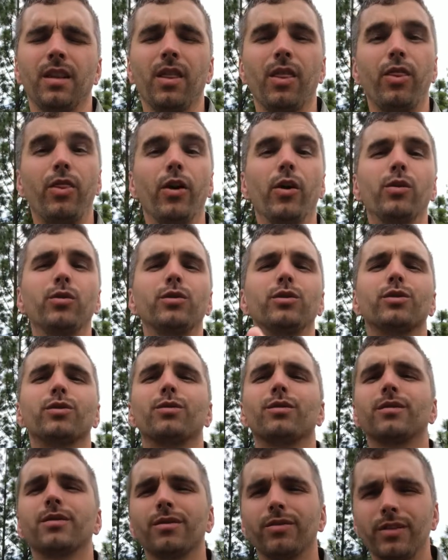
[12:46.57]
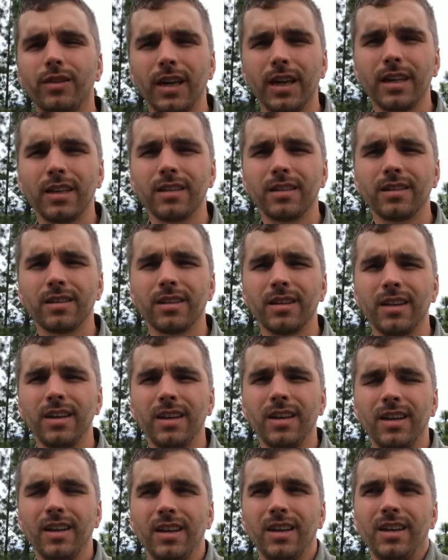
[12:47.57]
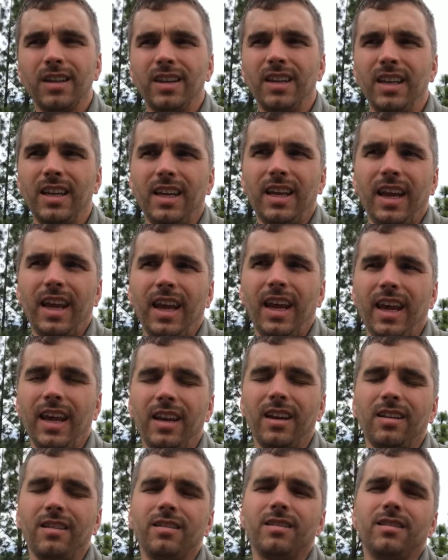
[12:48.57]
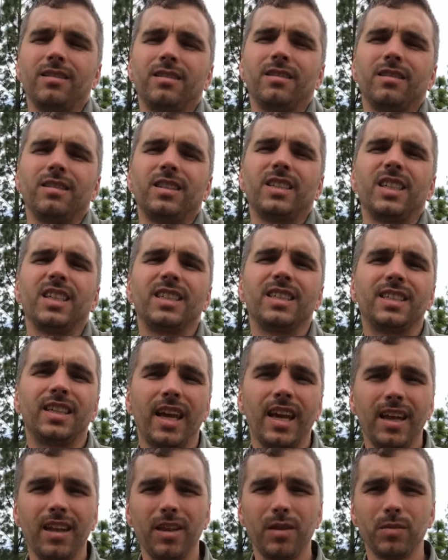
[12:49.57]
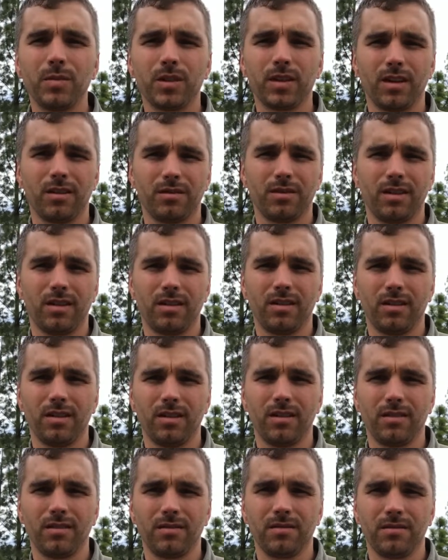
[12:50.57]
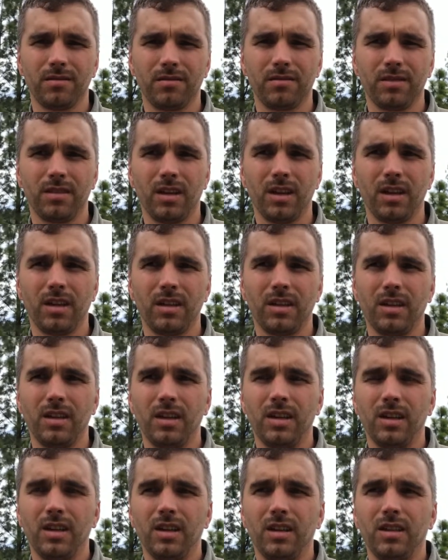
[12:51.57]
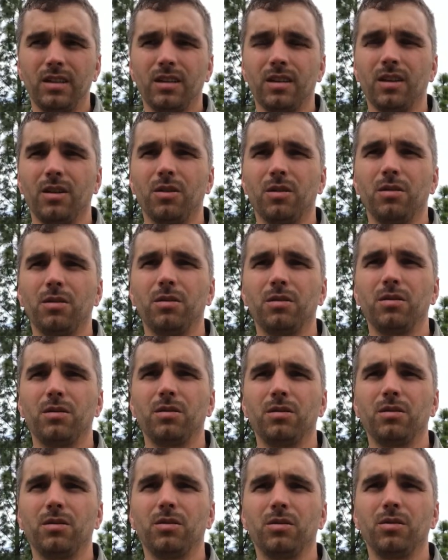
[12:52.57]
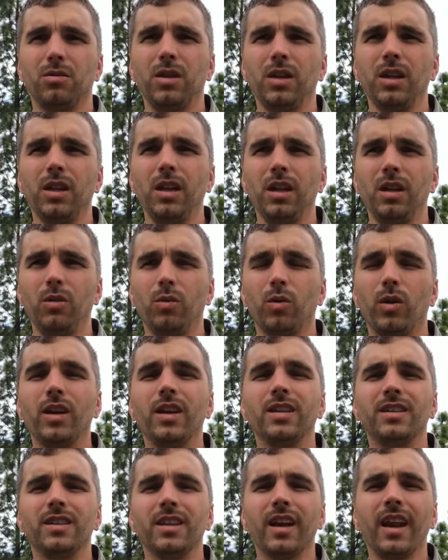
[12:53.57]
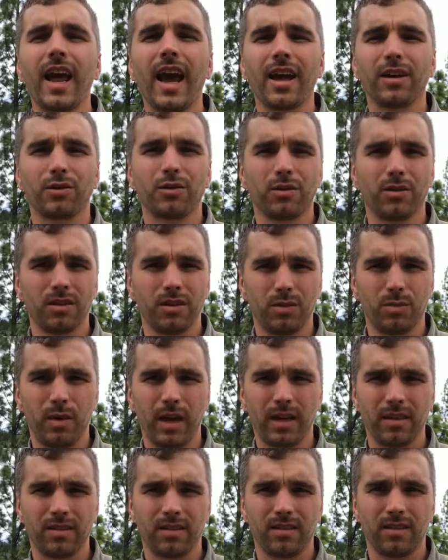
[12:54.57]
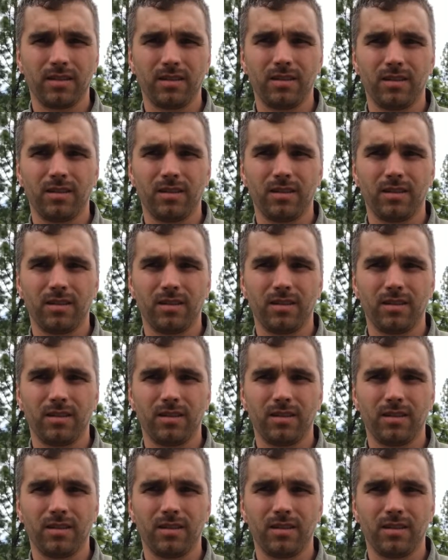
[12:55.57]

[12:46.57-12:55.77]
those sorts of things, they can't sustain themselves on their own. Yeah. So really what is natural is best,